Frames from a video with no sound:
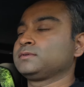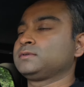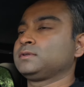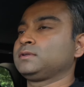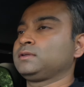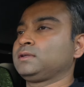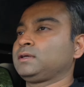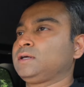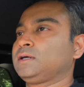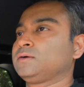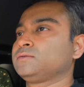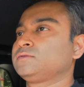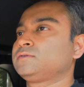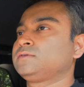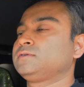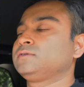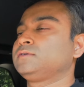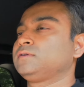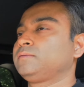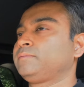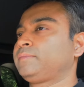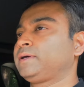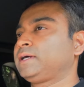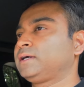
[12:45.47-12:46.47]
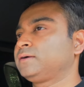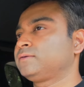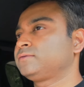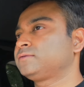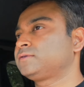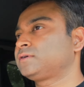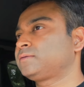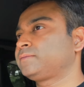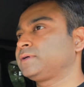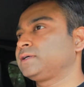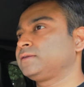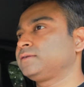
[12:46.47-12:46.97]
in ounces and pounds
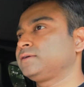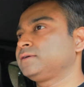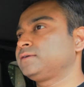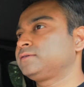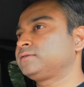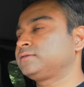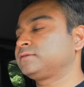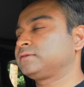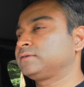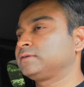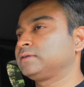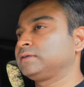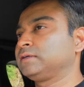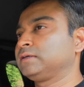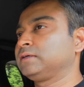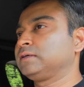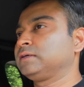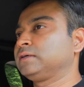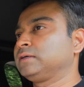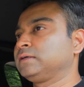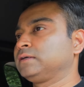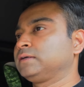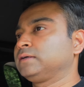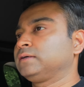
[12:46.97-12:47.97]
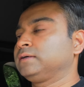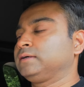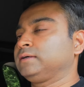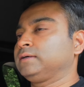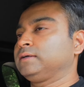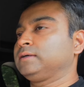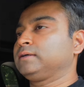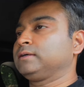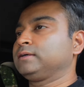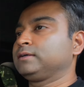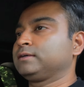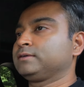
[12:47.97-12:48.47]
on my list.
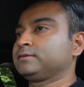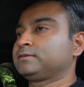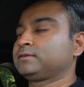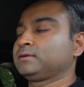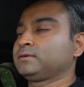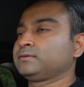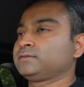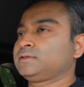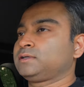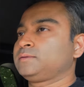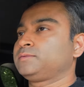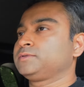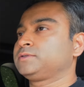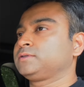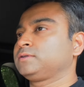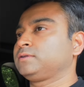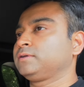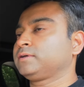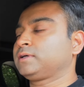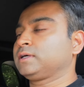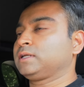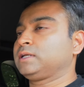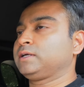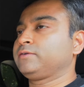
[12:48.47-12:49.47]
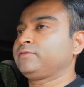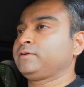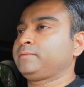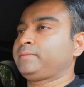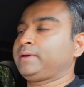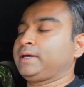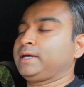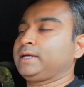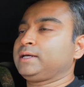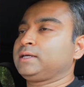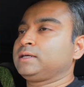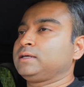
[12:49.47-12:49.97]
So I was able to look at every
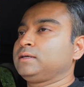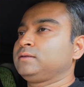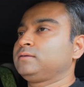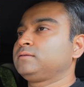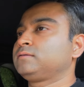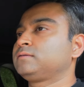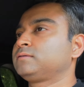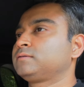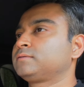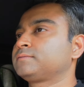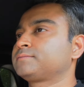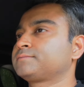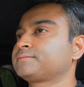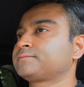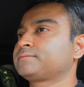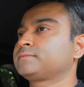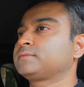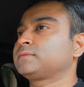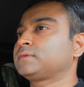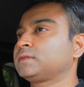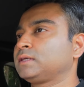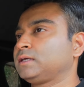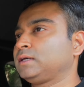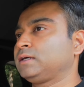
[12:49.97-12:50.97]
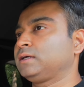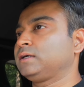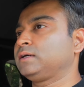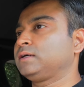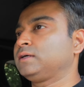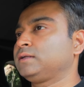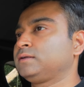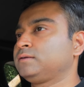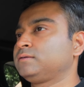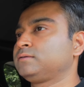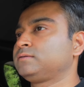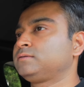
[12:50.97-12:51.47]
packet
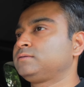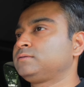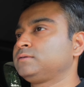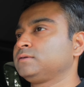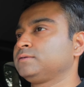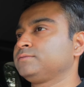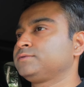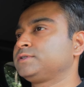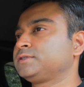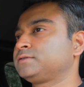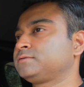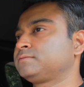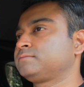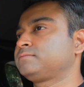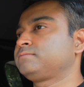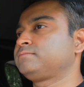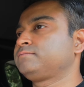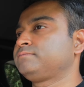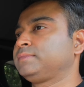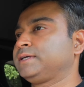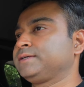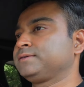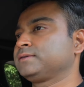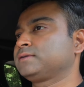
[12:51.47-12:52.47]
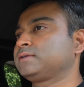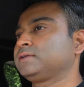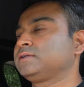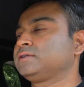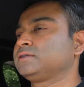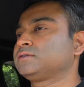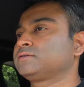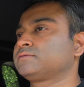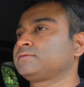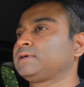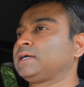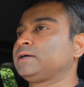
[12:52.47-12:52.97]
and just basically
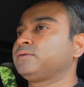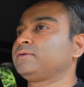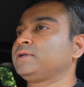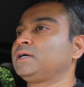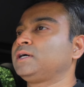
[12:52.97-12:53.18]
just round